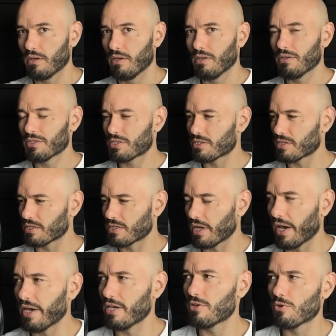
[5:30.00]
This is a
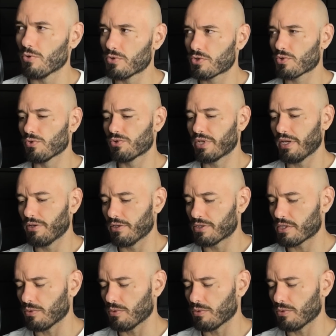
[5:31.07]
Thai cultural tendency.